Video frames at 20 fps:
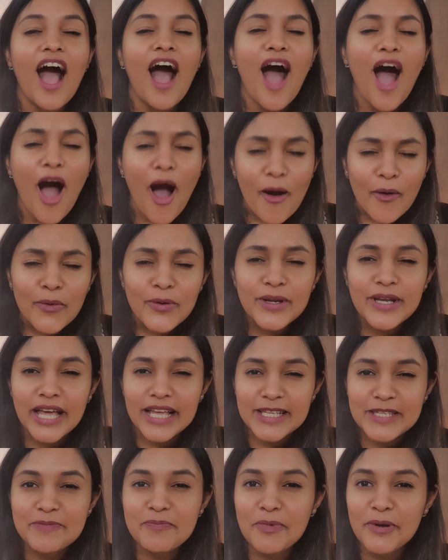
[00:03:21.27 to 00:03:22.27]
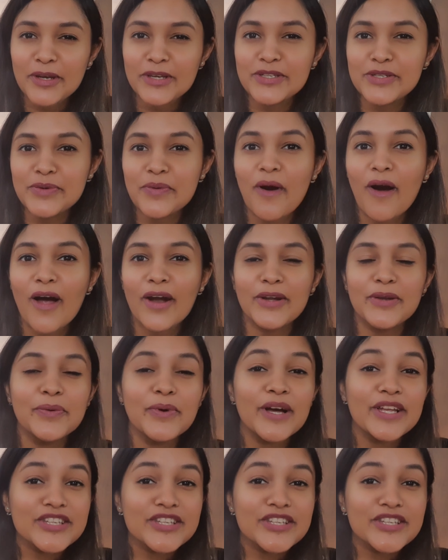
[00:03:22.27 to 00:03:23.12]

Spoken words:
how desperate you are to